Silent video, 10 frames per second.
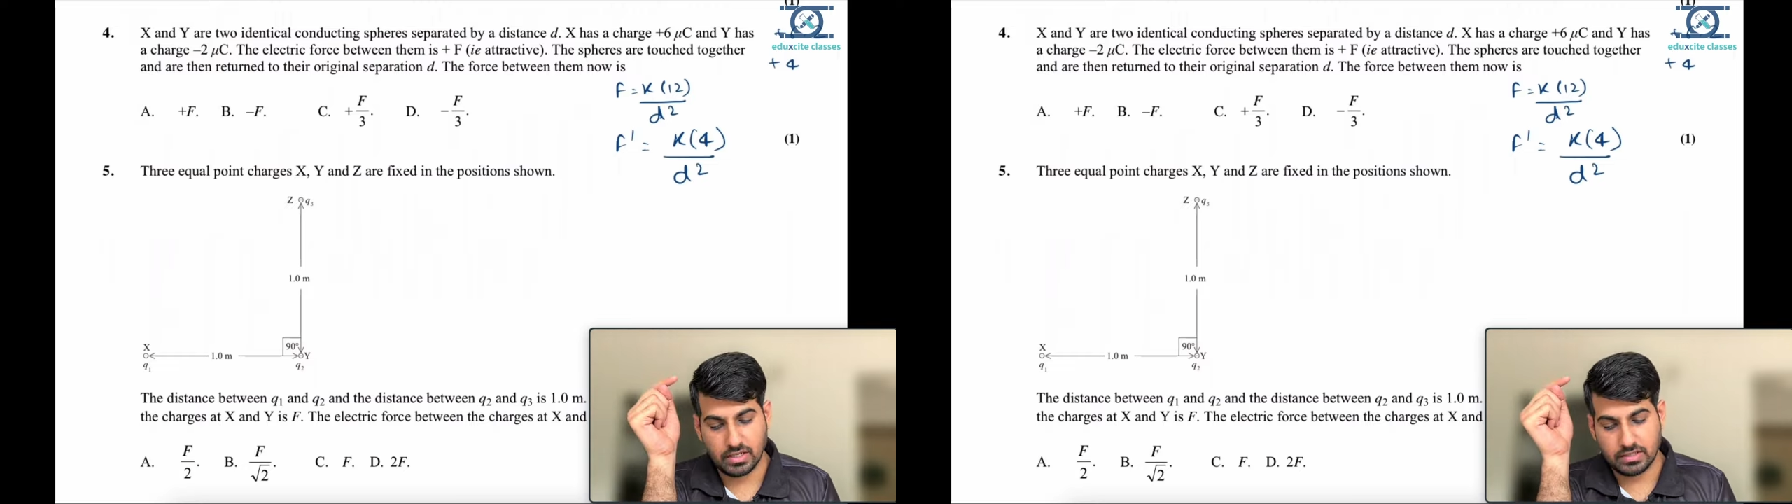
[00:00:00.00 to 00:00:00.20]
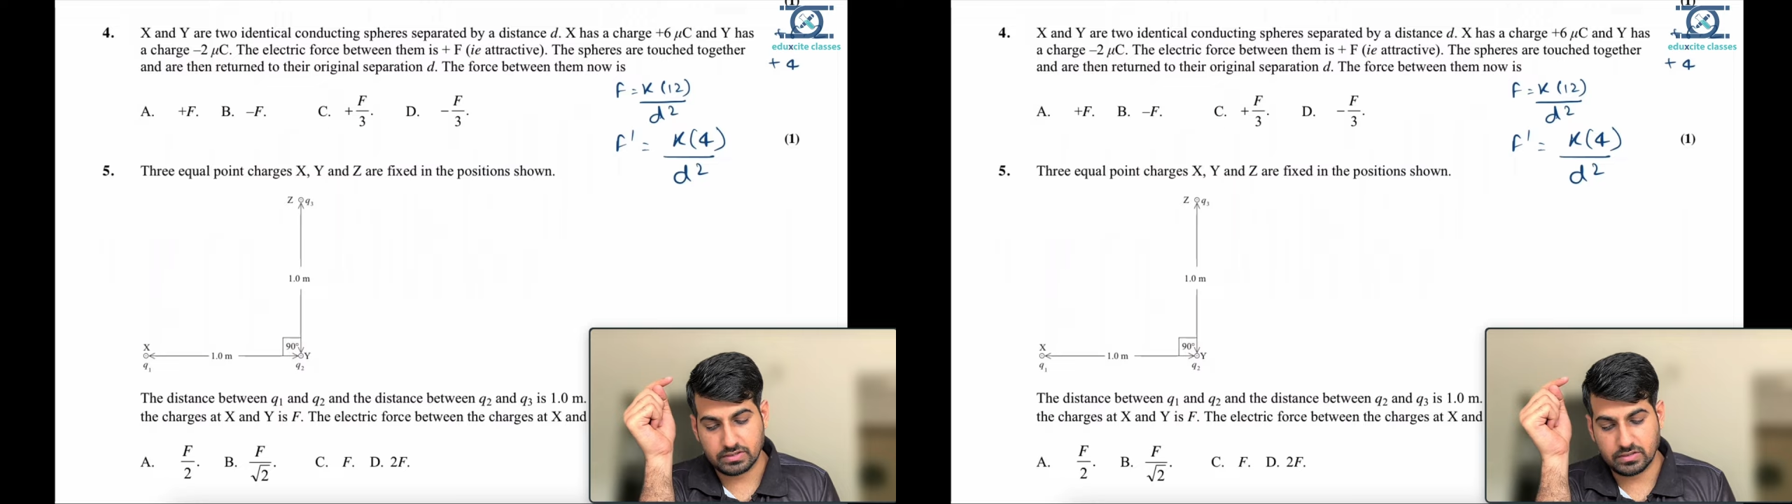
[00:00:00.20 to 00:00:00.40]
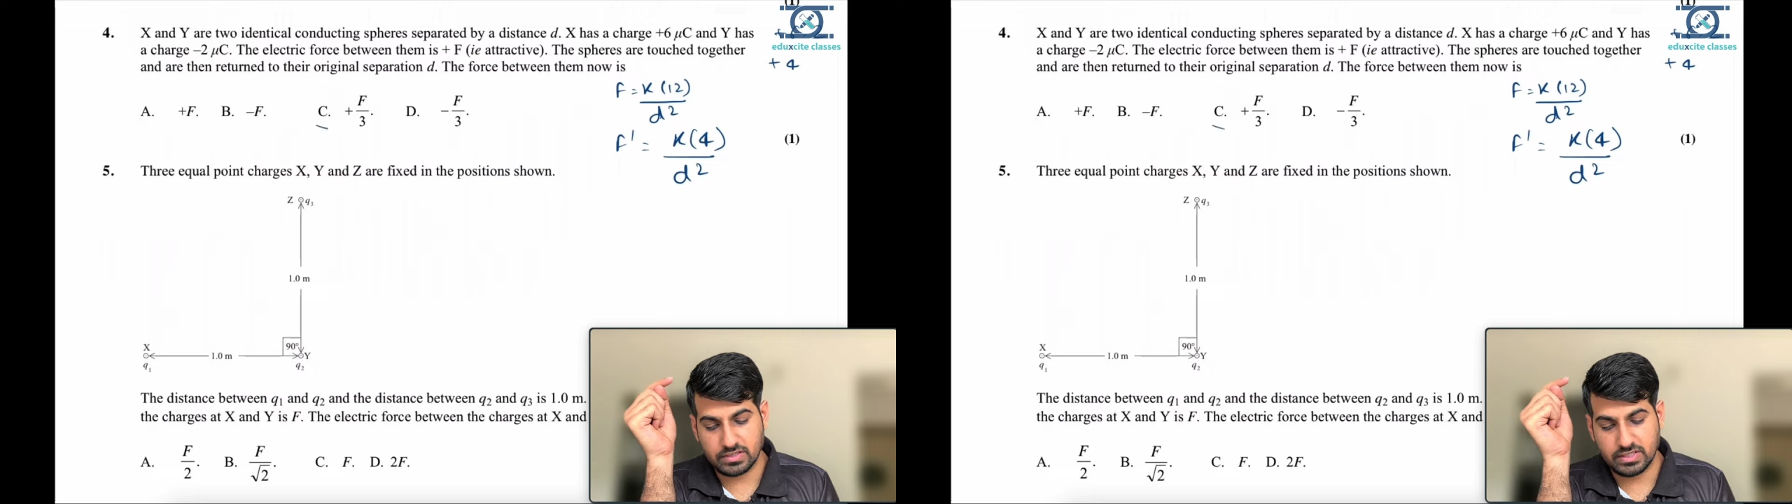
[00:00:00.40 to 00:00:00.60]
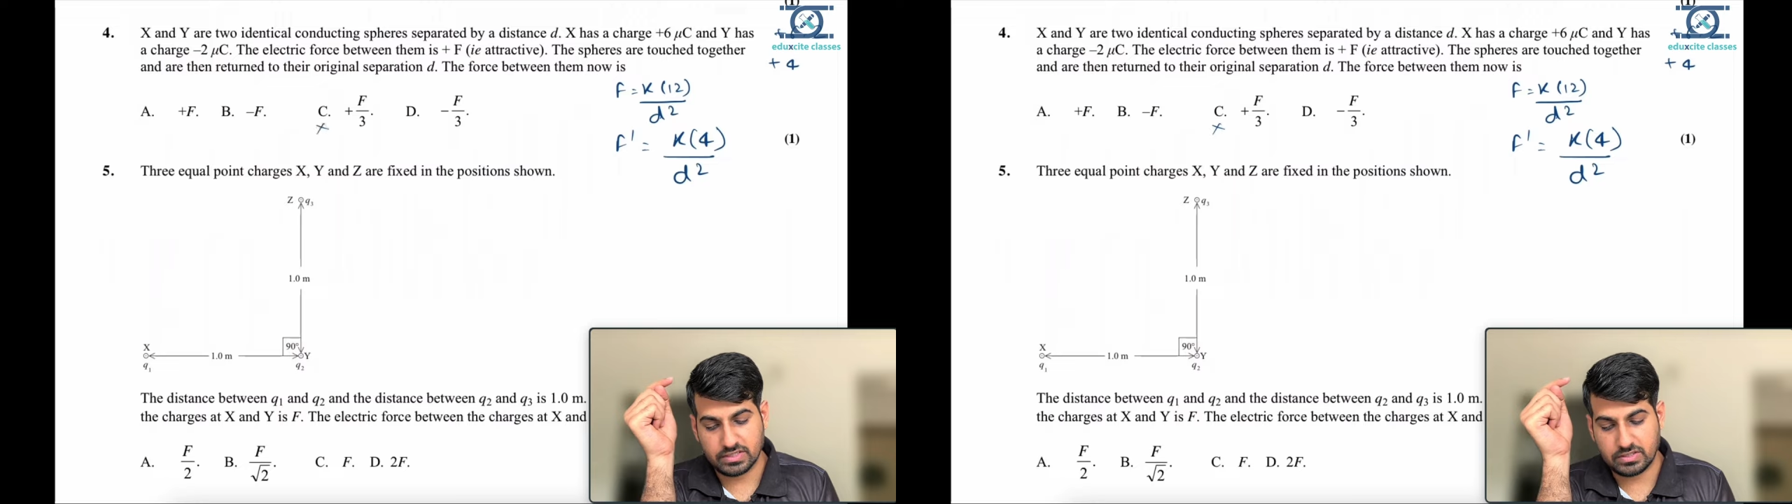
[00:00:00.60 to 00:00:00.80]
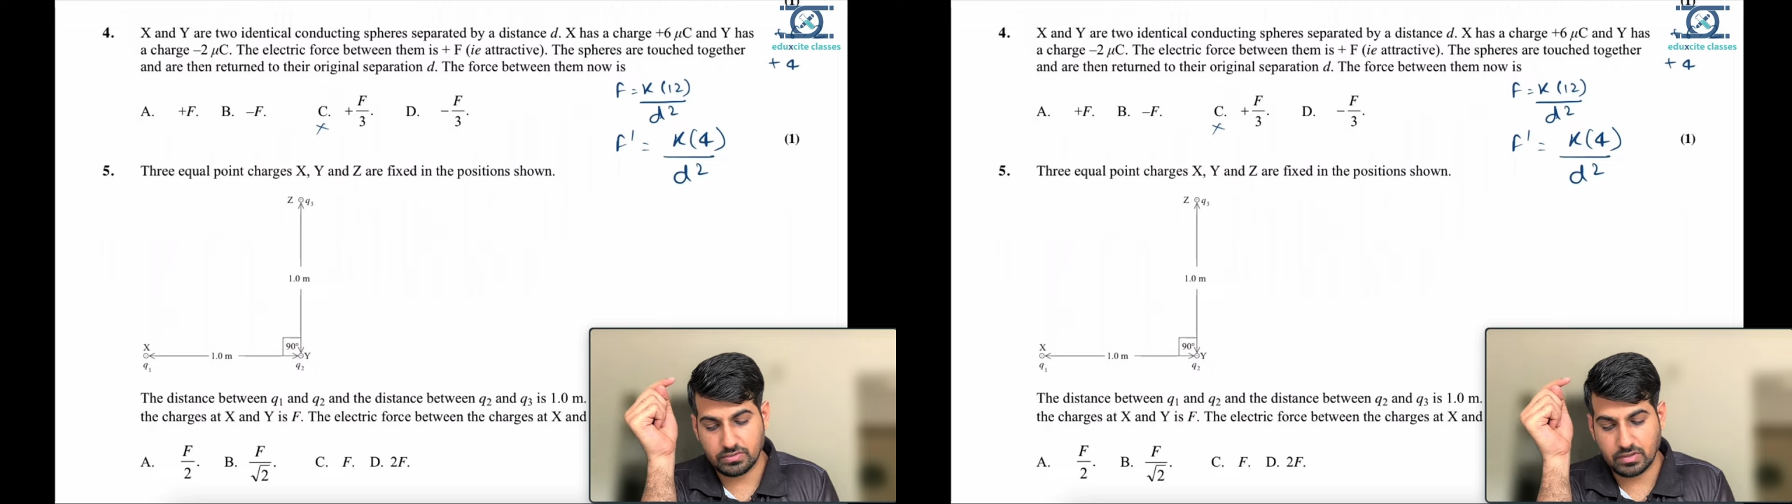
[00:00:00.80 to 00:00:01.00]
So
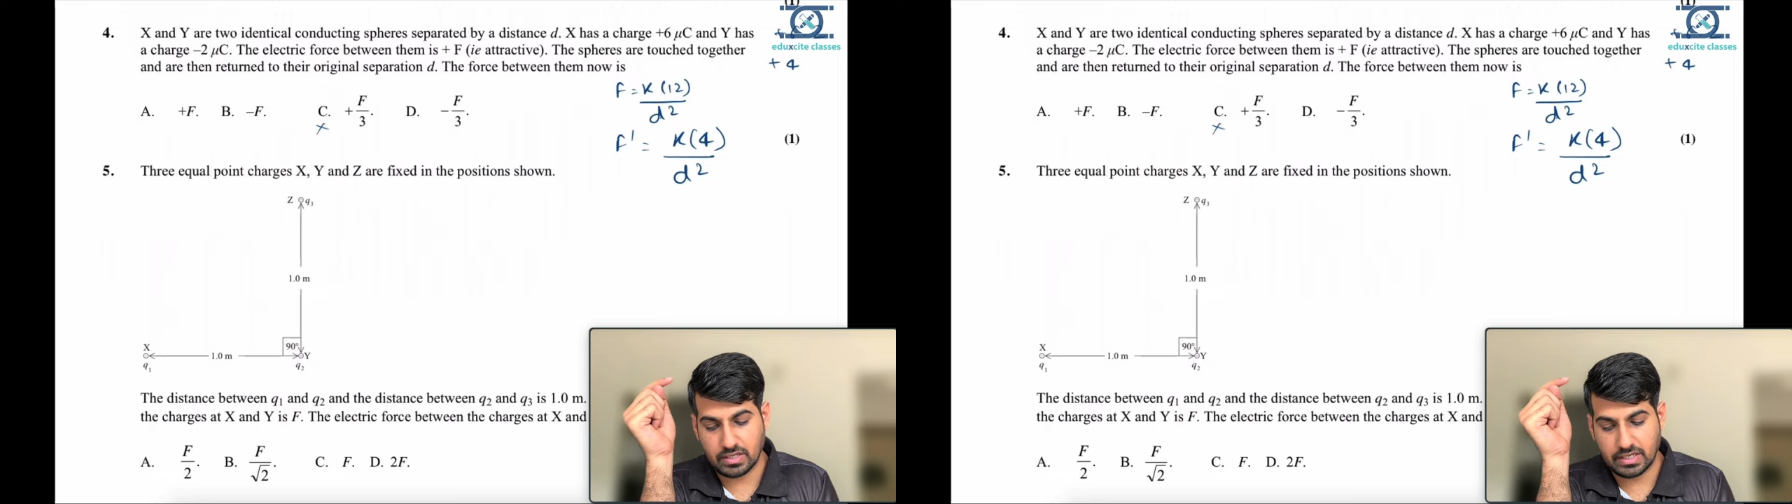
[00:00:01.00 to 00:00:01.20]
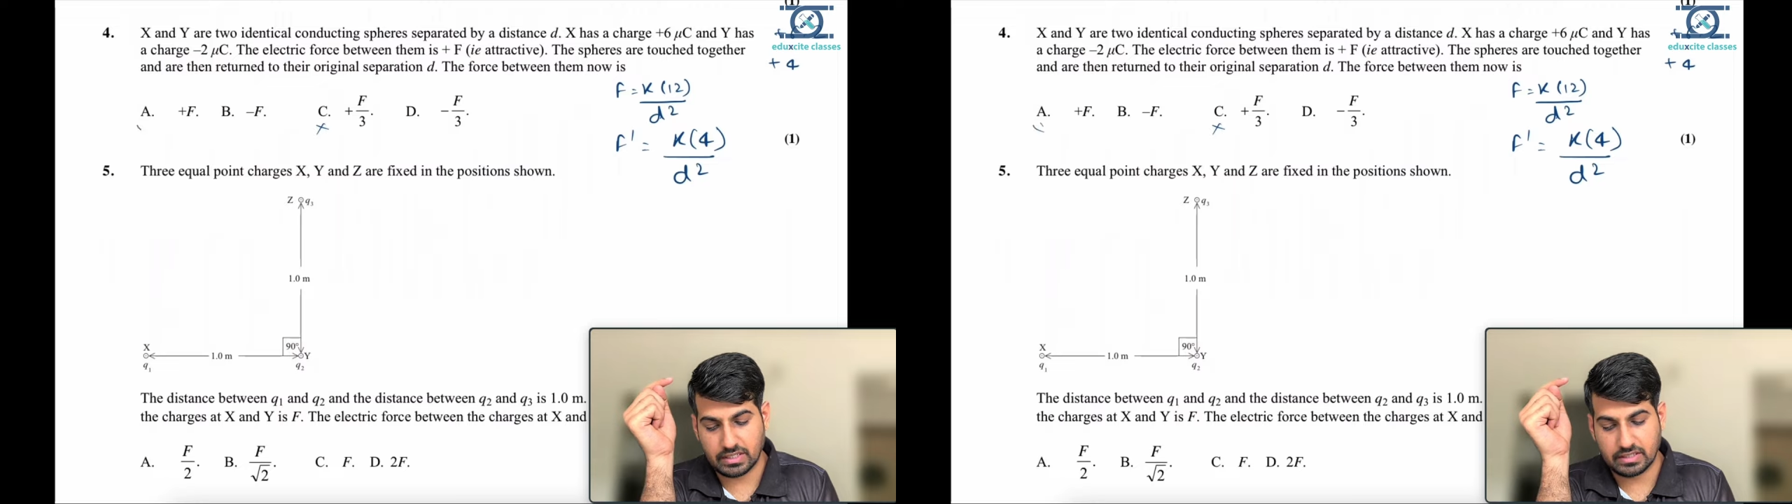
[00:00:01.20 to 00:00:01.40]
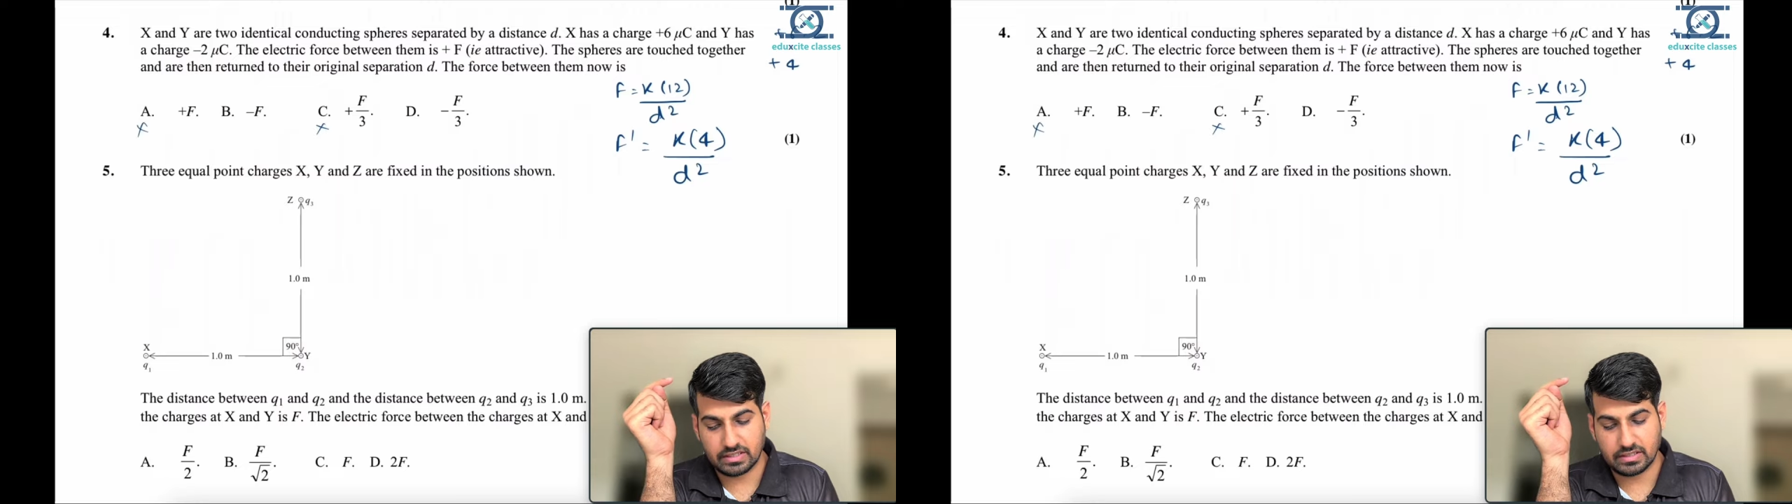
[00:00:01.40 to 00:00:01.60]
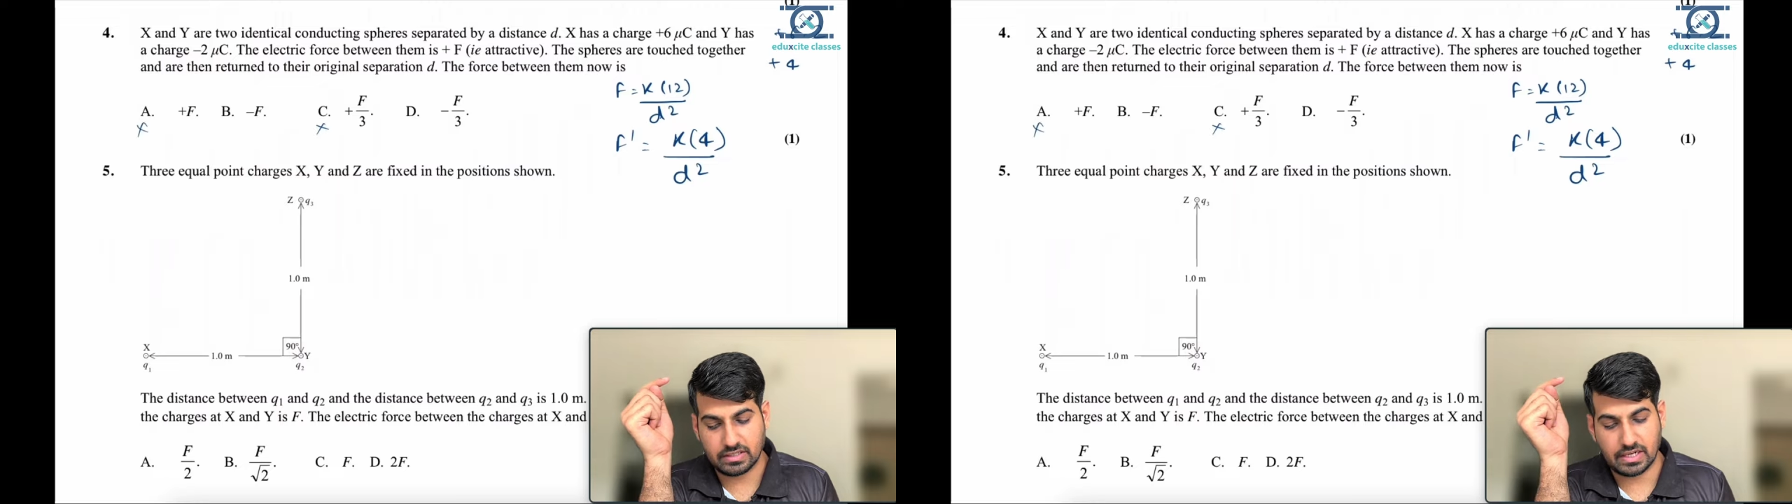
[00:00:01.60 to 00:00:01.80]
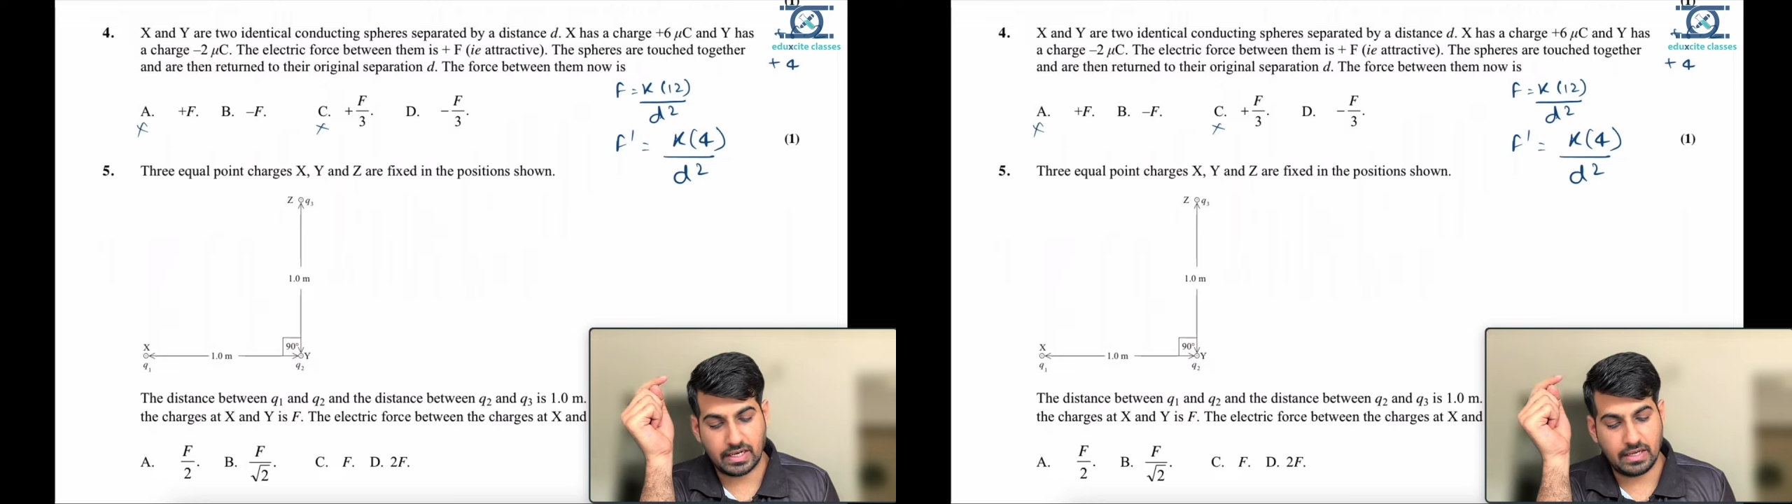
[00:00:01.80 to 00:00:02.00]
these two are
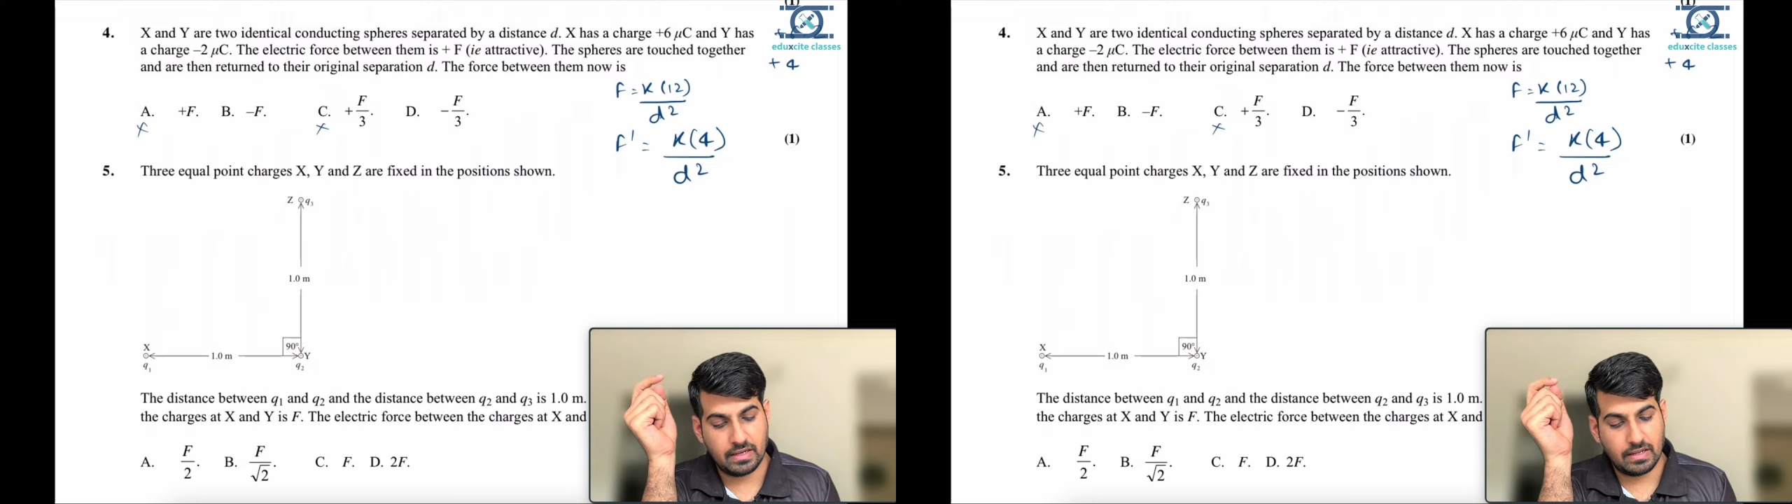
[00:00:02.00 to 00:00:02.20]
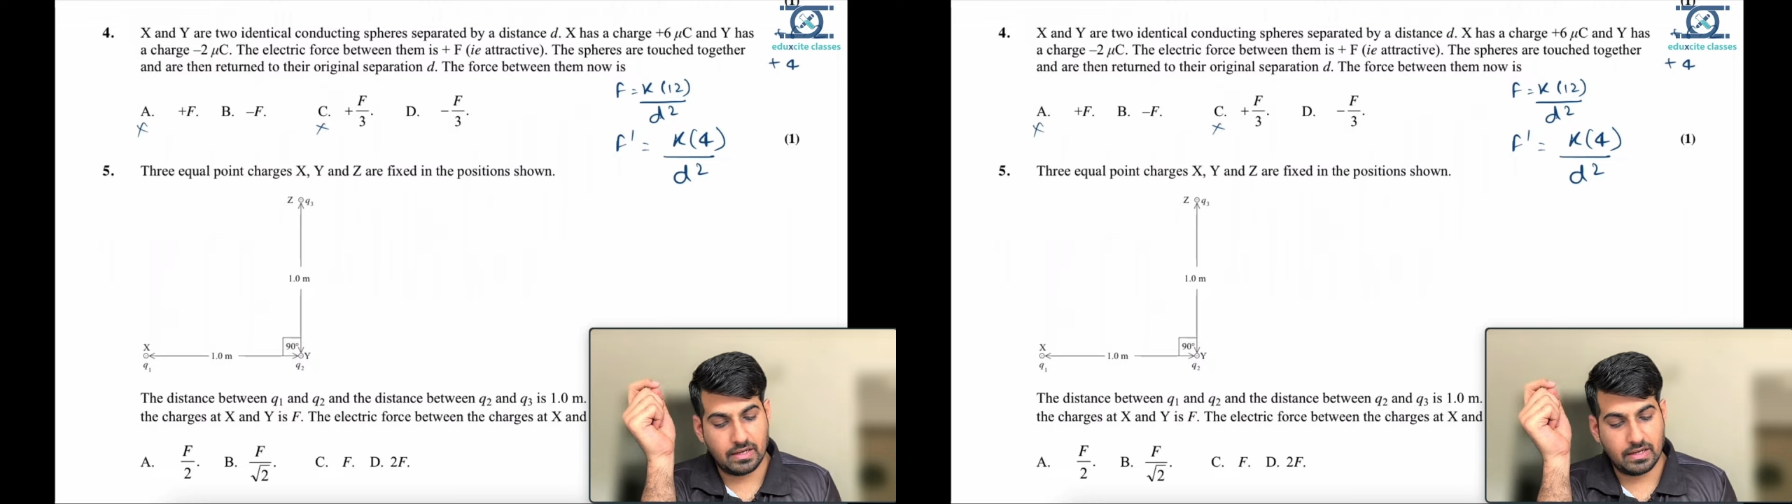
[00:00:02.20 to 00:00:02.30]
incorrect.